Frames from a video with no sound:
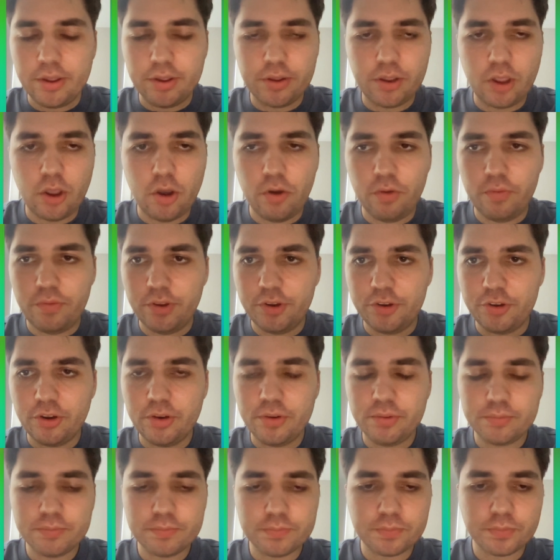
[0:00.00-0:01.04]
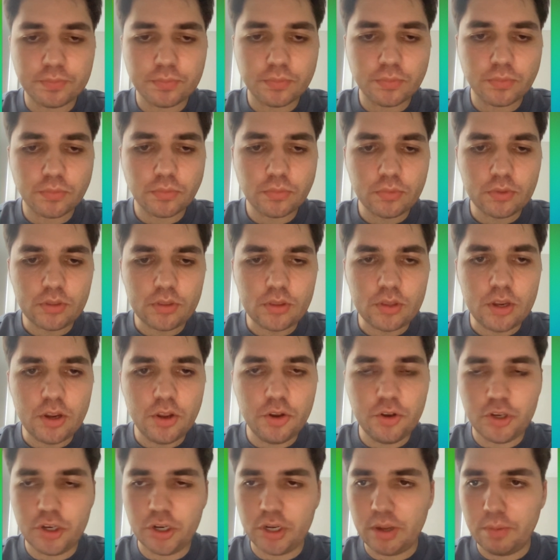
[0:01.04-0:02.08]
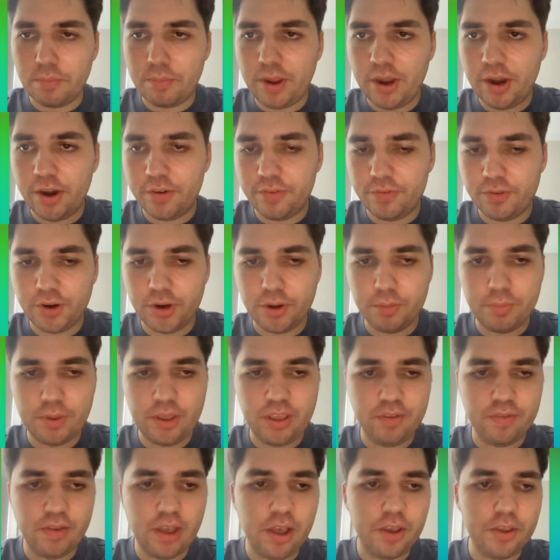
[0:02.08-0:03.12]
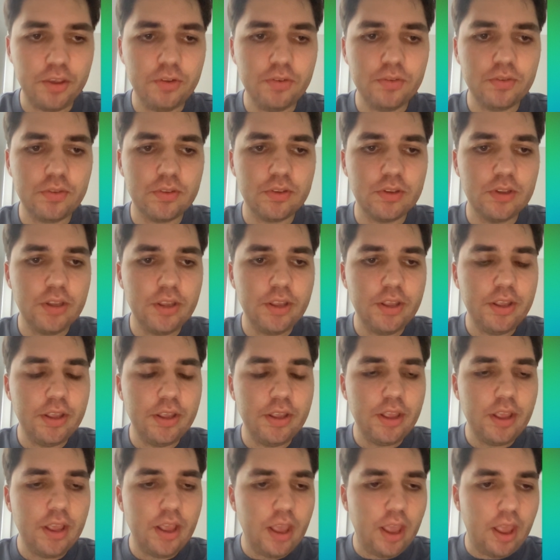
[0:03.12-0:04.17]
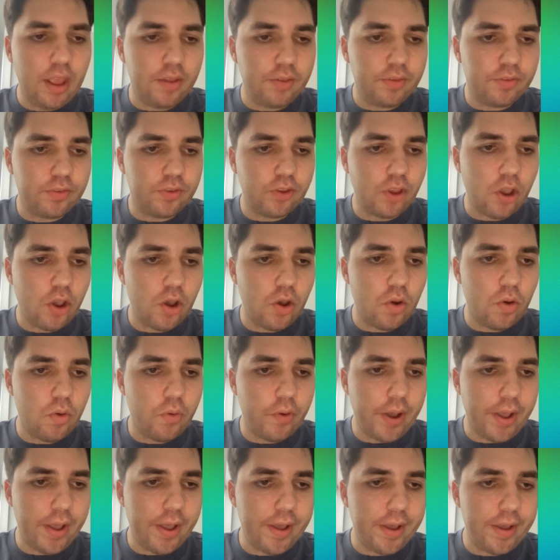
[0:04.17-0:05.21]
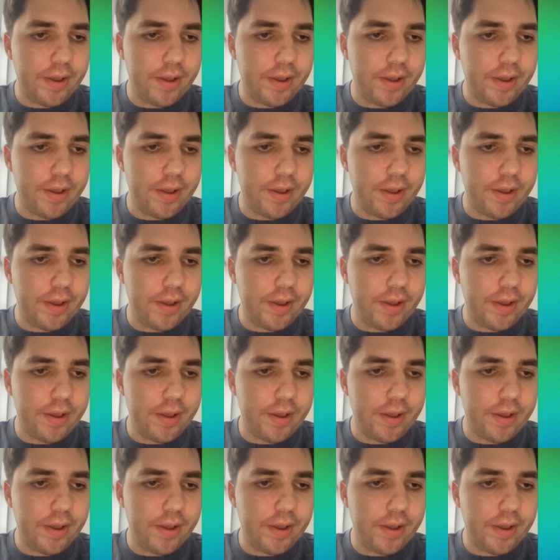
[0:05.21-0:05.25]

coefficient to compare for your p-values. And so